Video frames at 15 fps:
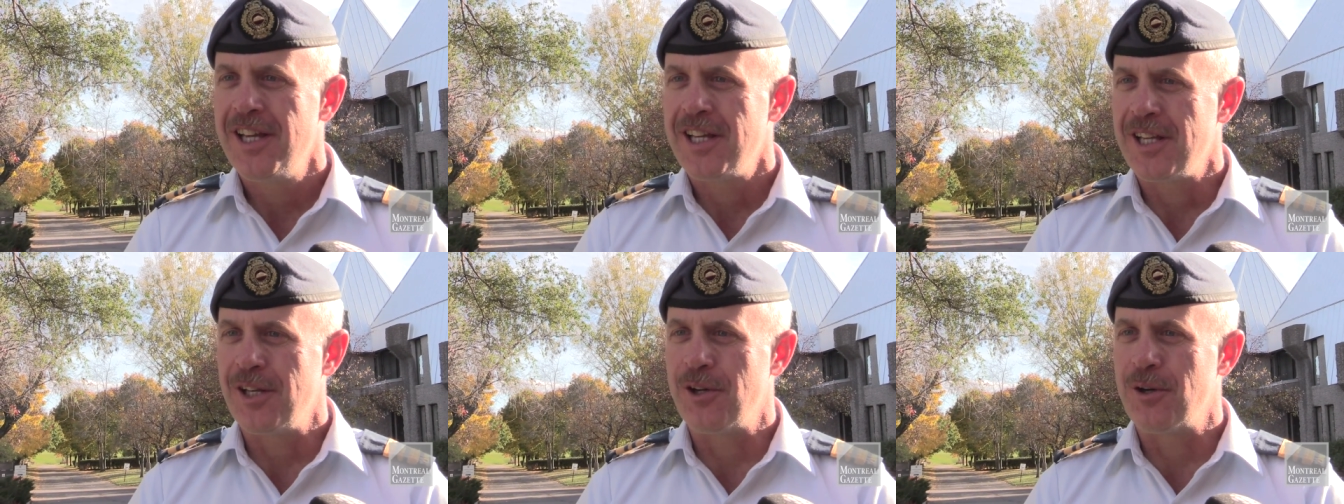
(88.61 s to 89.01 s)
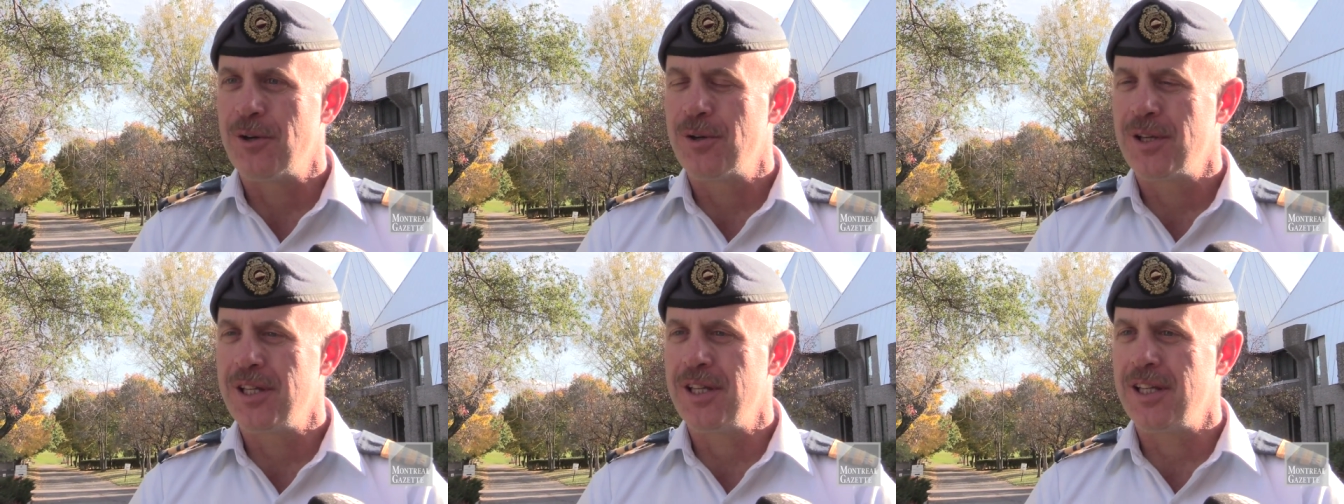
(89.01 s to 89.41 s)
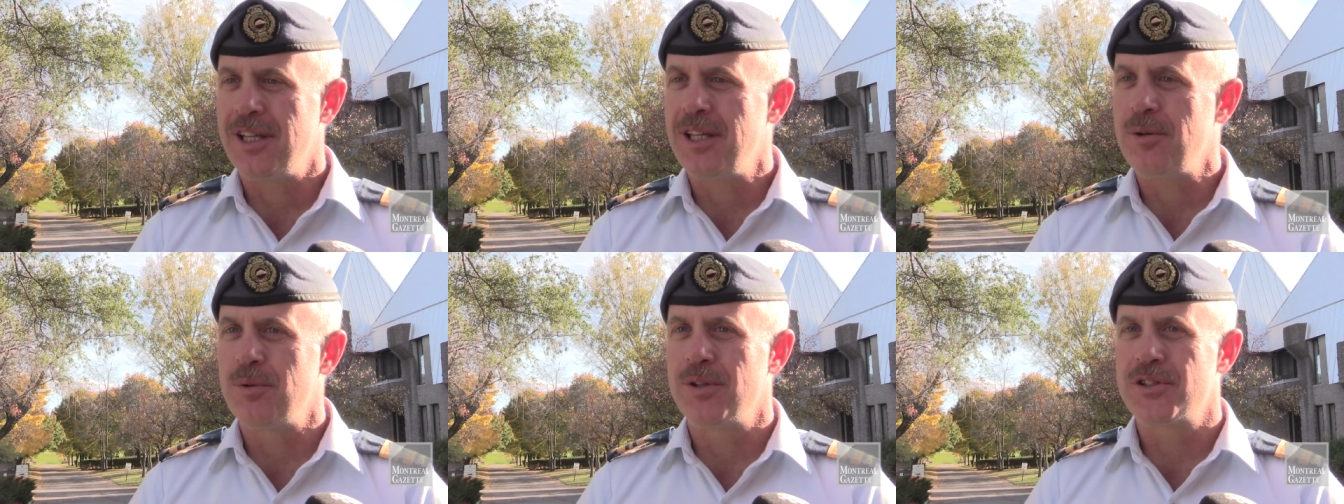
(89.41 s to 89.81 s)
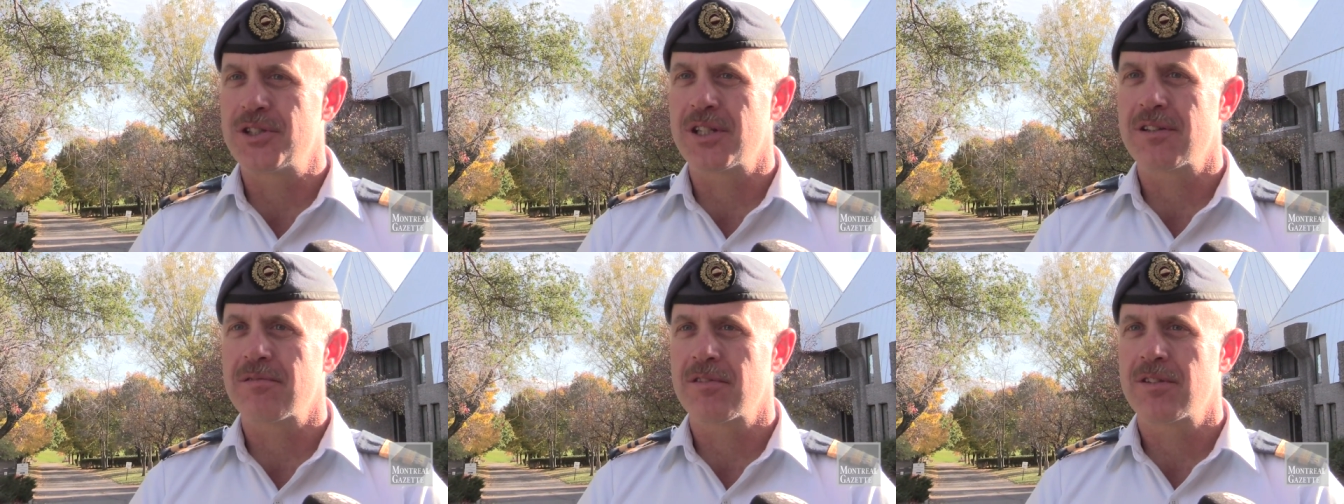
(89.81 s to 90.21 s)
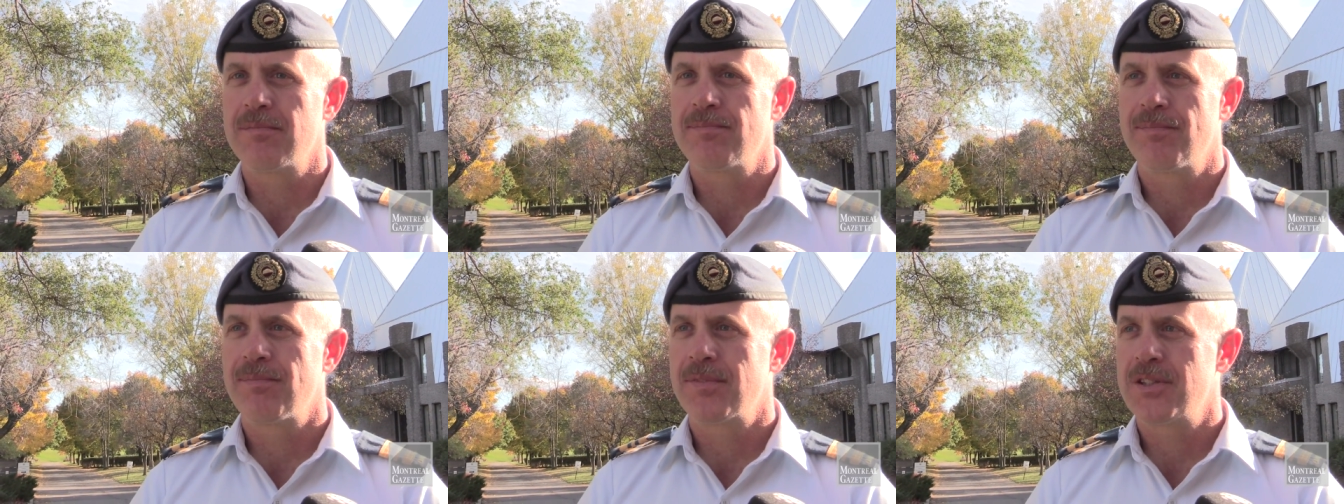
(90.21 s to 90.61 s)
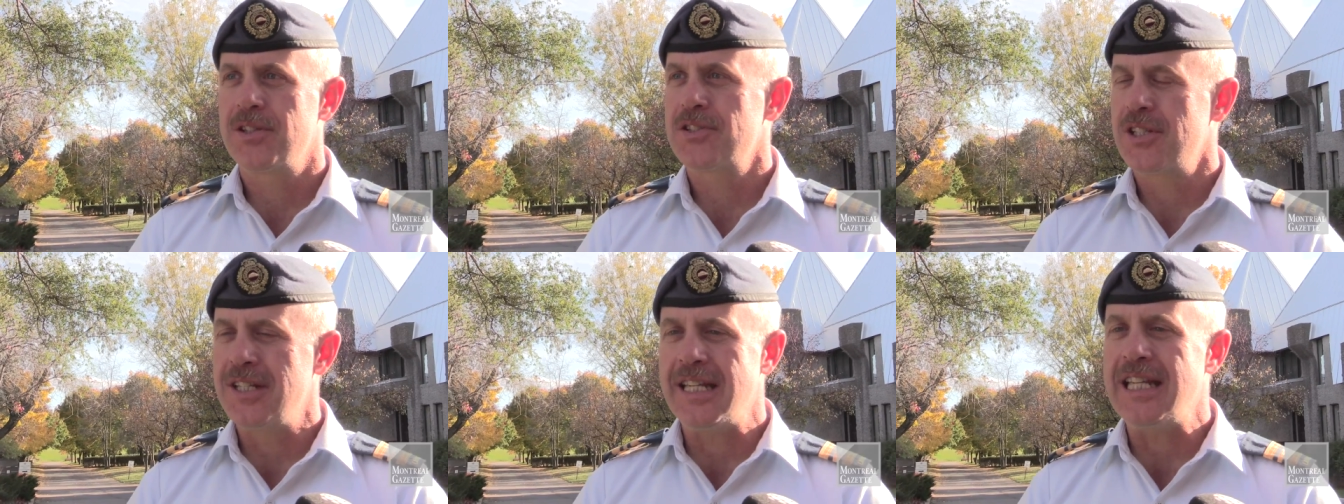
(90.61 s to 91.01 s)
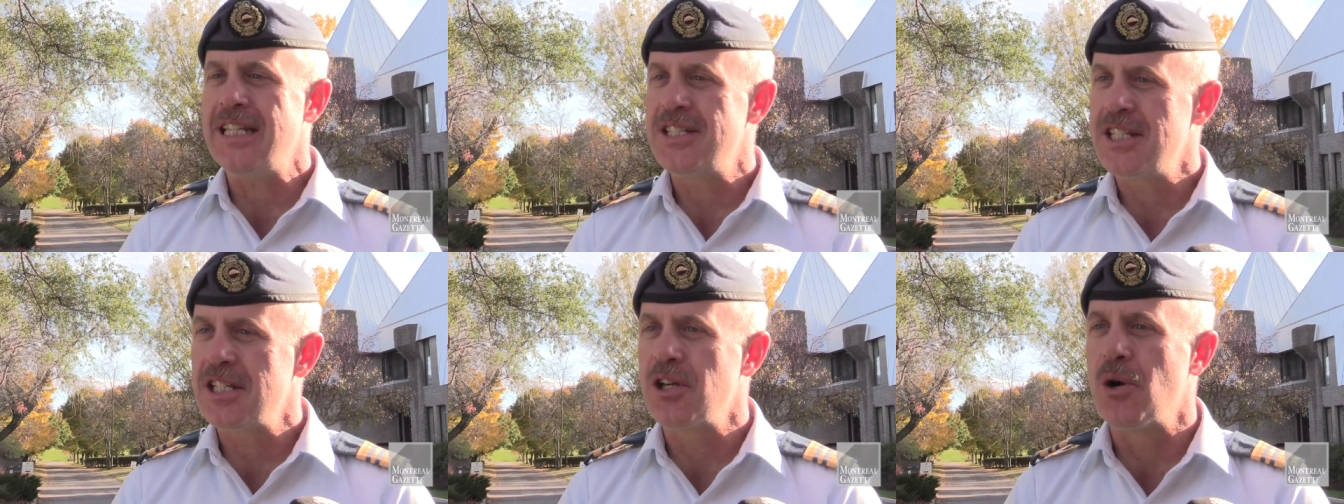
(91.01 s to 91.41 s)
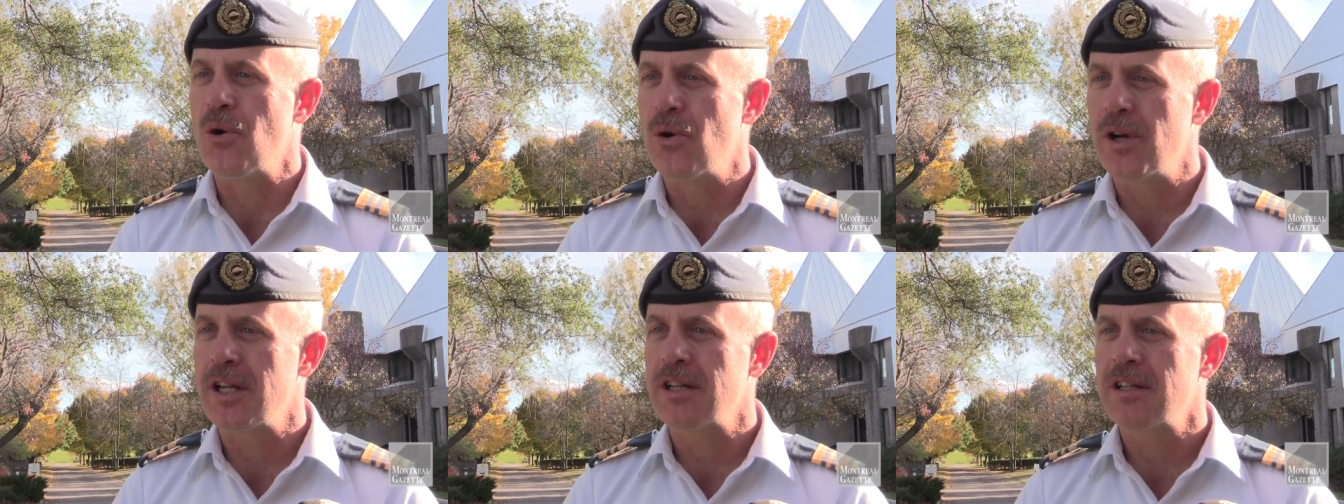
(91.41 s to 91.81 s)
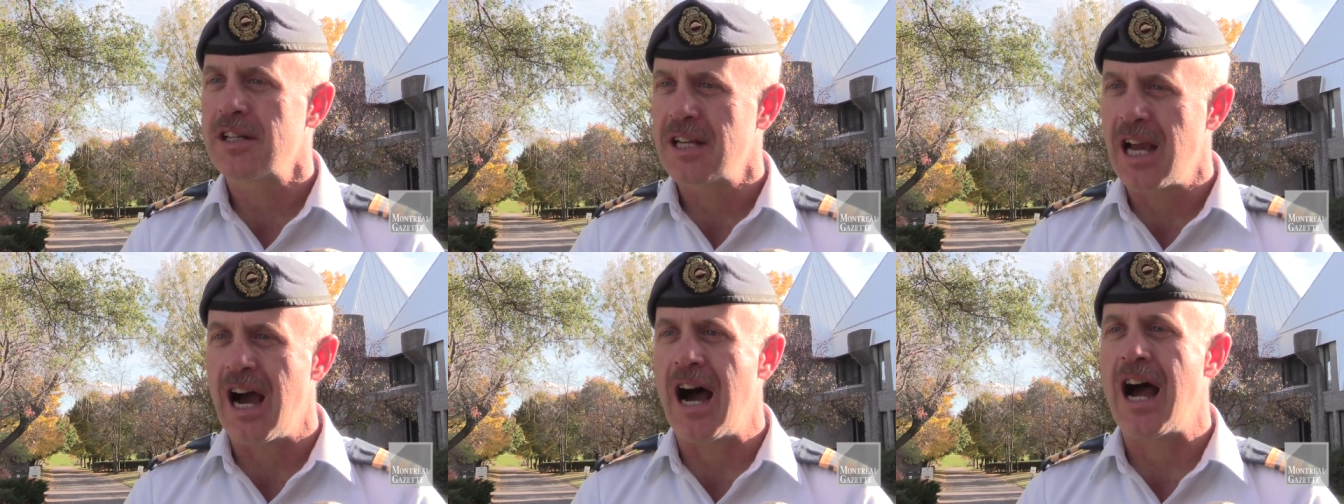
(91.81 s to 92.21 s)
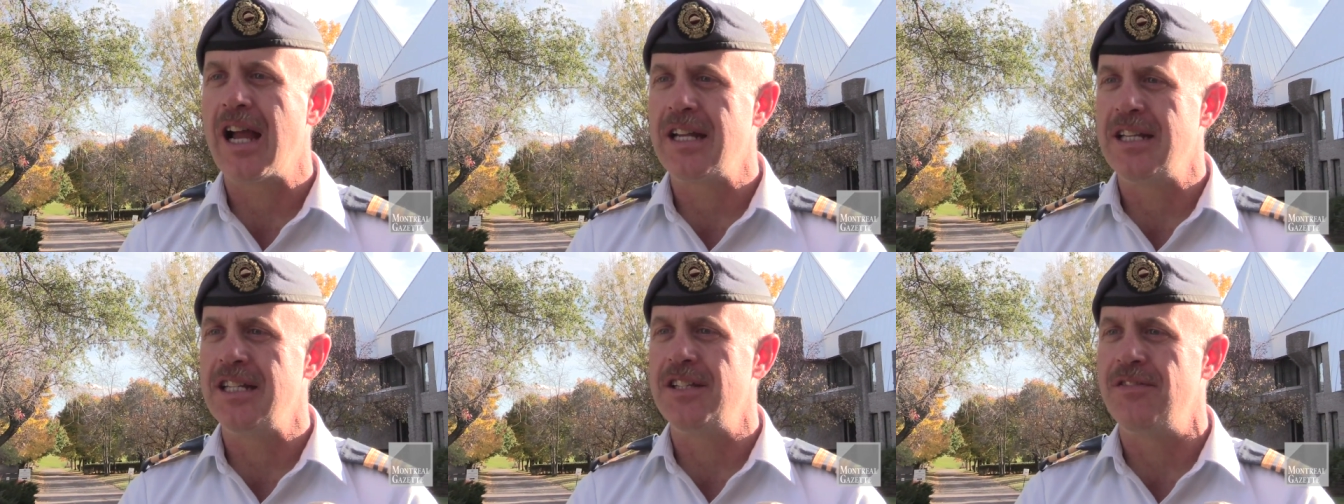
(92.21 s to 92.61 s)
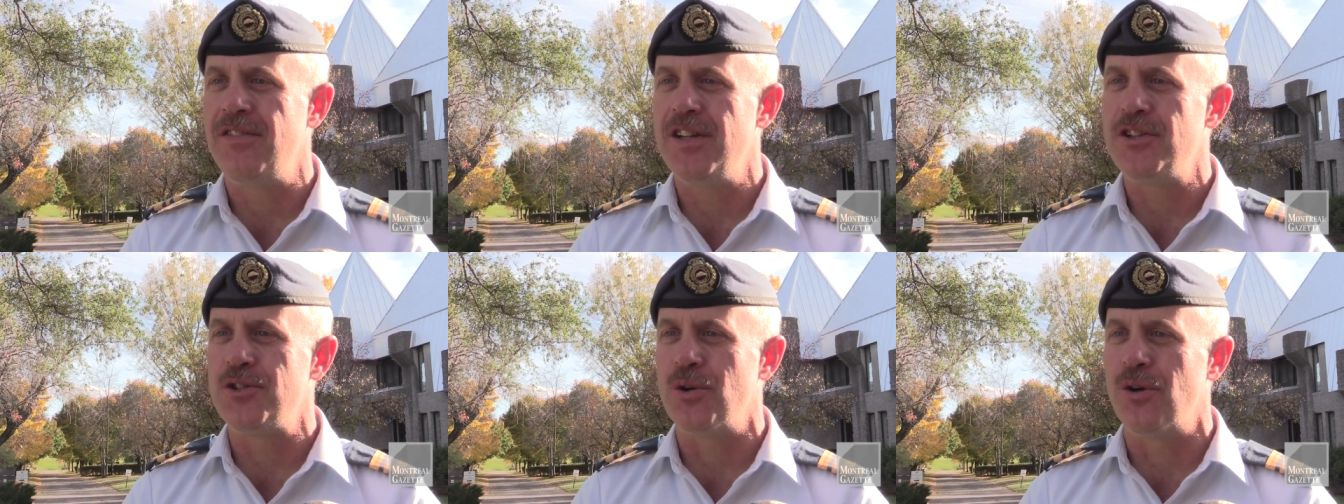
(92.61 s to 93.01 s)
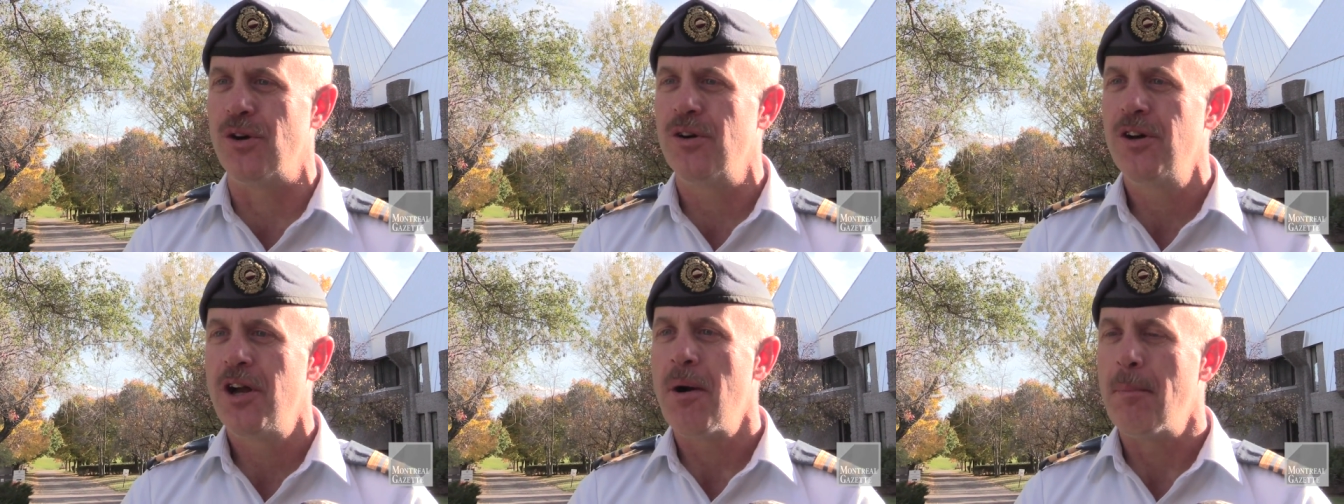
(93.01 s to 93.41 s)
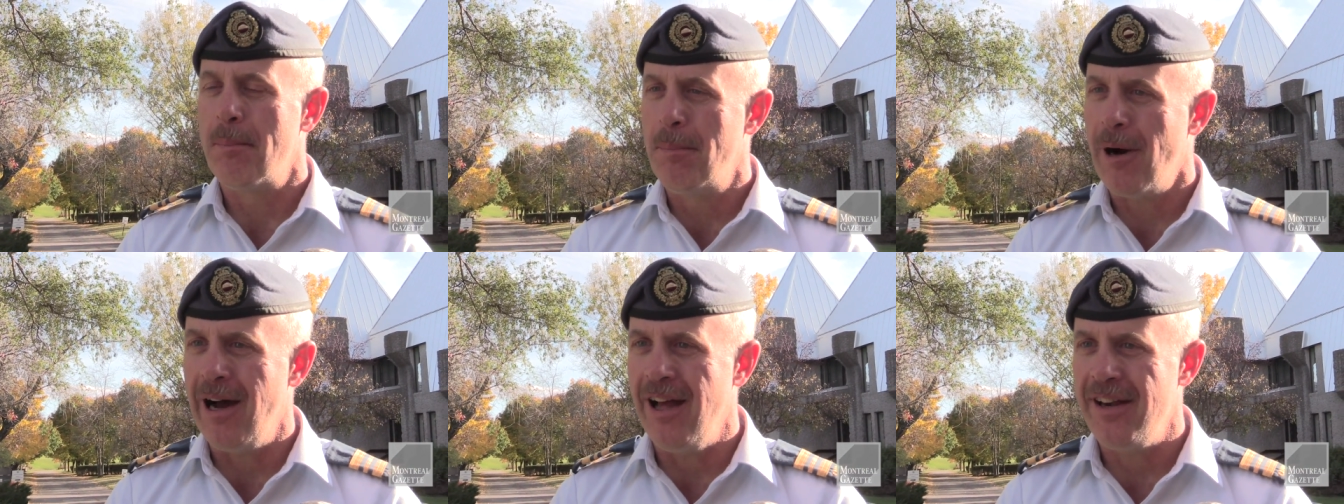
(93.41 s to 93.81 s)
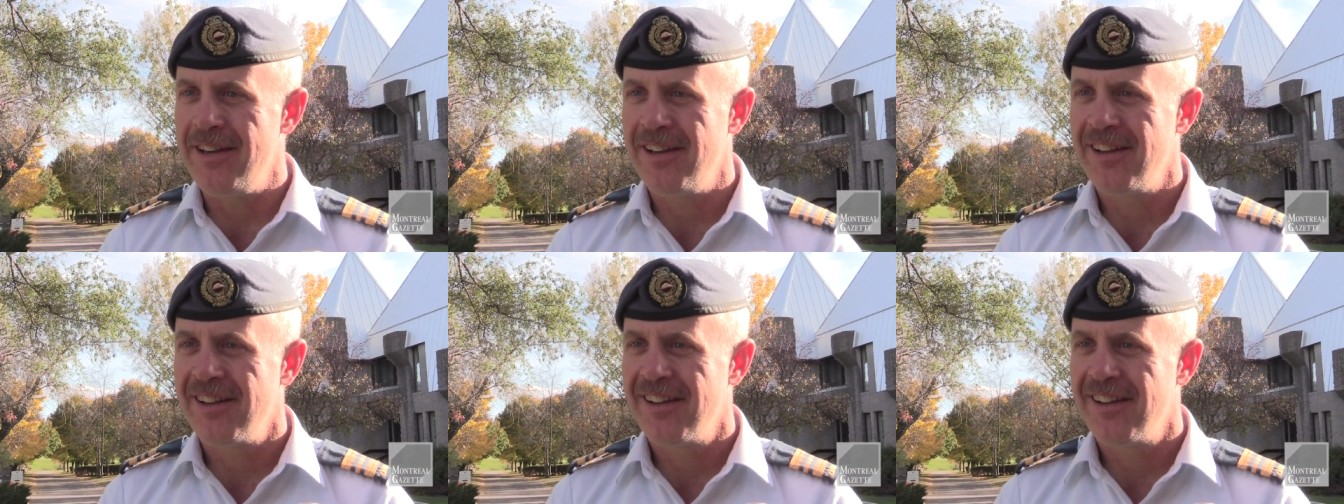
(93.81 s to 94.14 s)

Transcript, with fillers: You know, he was just an easygoing, kind individual, but